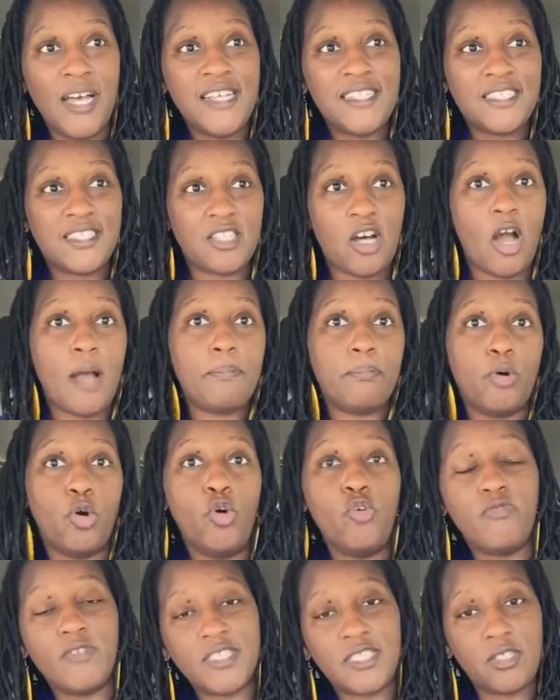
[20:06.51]
start
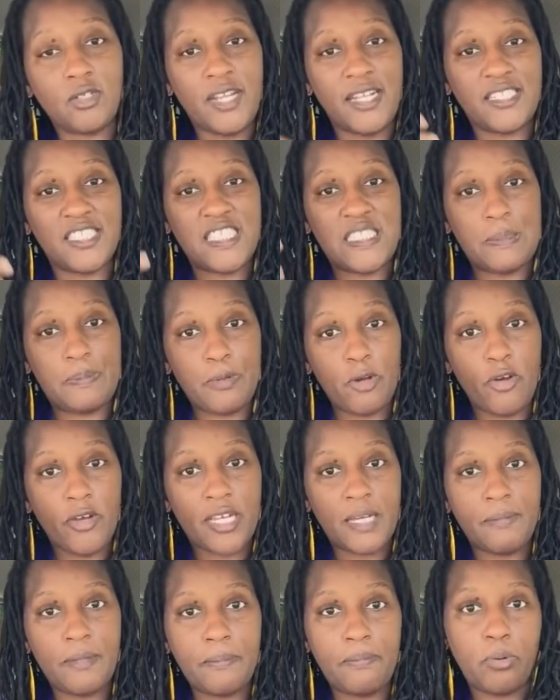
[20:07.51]
moving so that the spirit
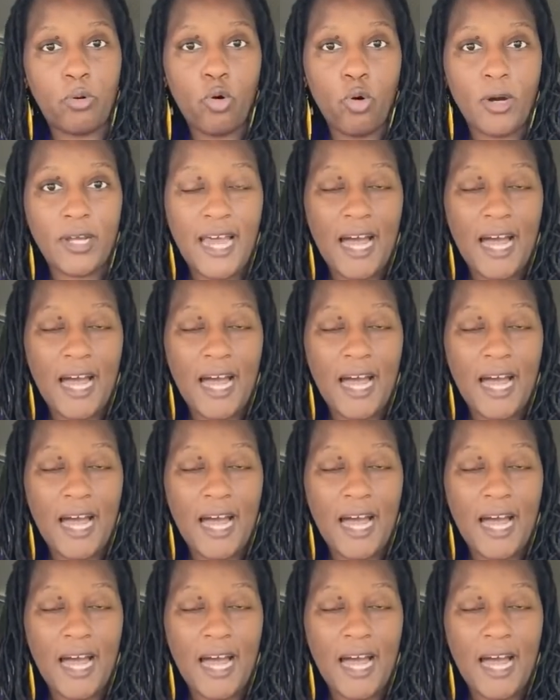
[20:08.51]
can be poured